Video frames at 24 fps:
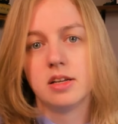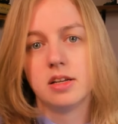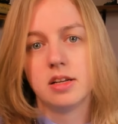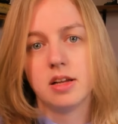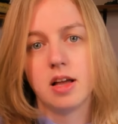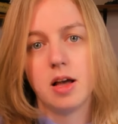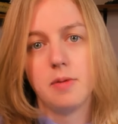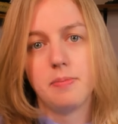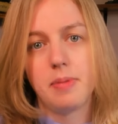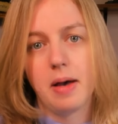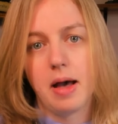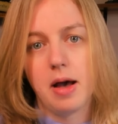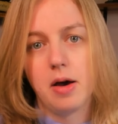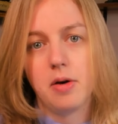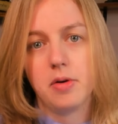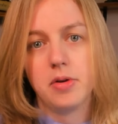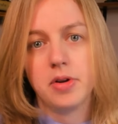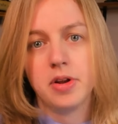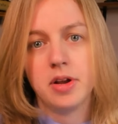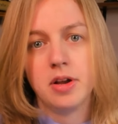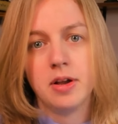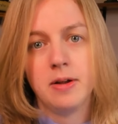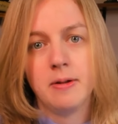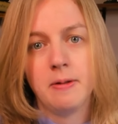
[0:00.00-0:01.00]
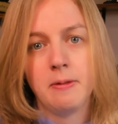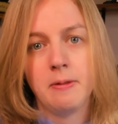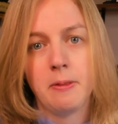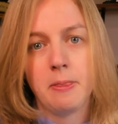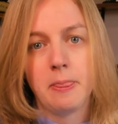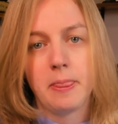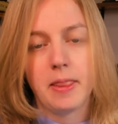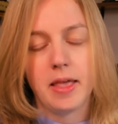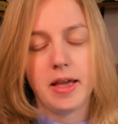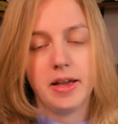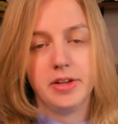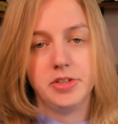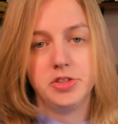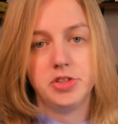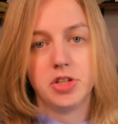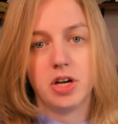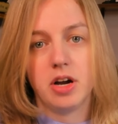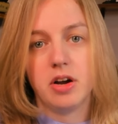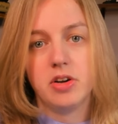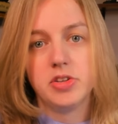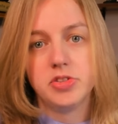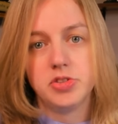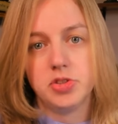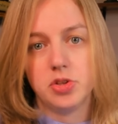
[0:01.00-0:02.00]
about a
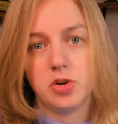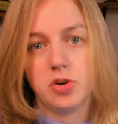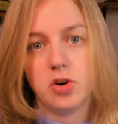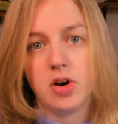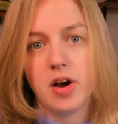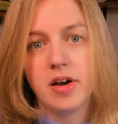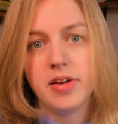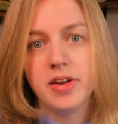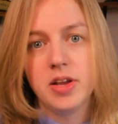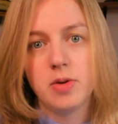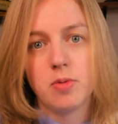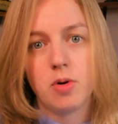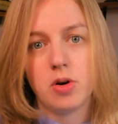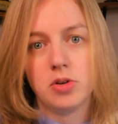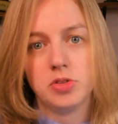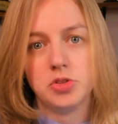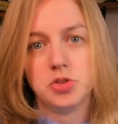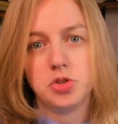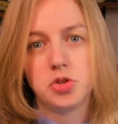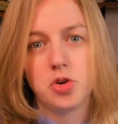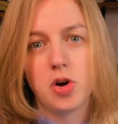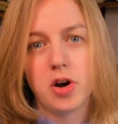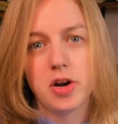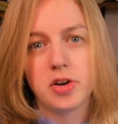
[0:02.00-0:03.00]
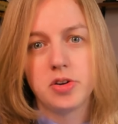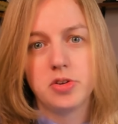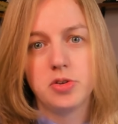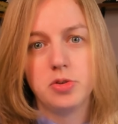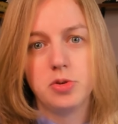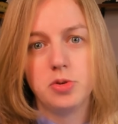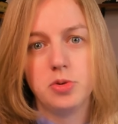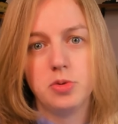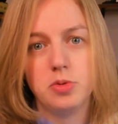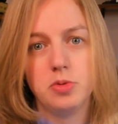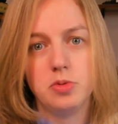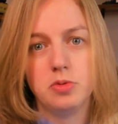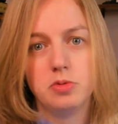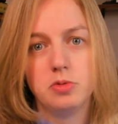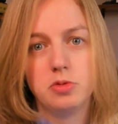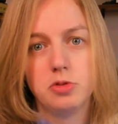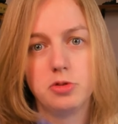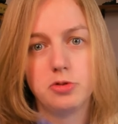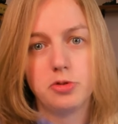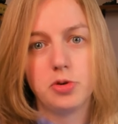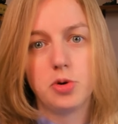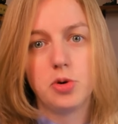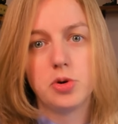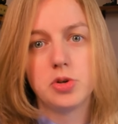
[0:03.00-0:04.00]
judge or anyone trying to
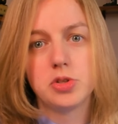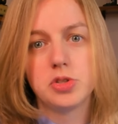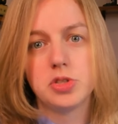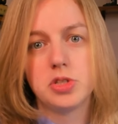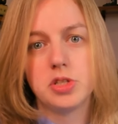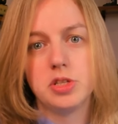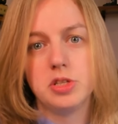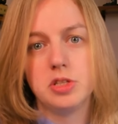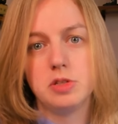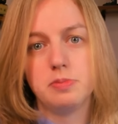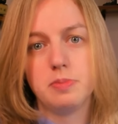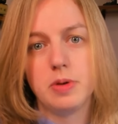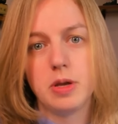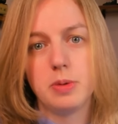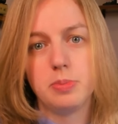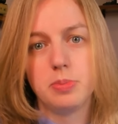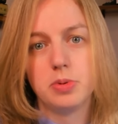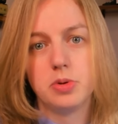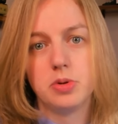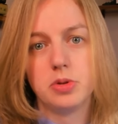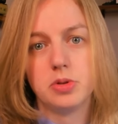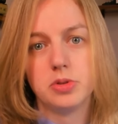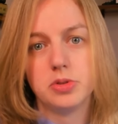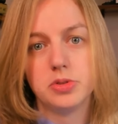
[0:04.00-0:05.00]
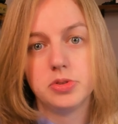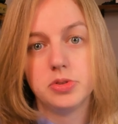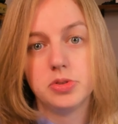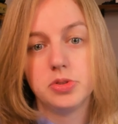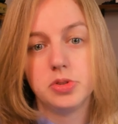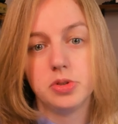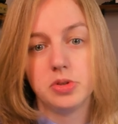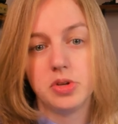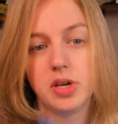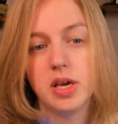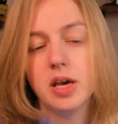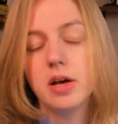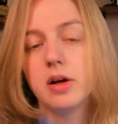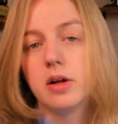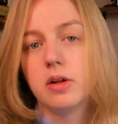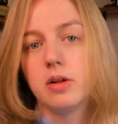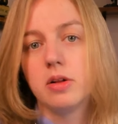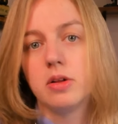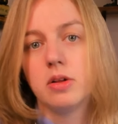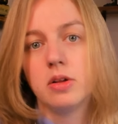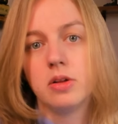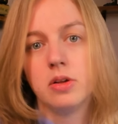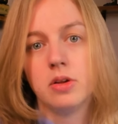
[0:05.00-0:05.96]
force these people to kill.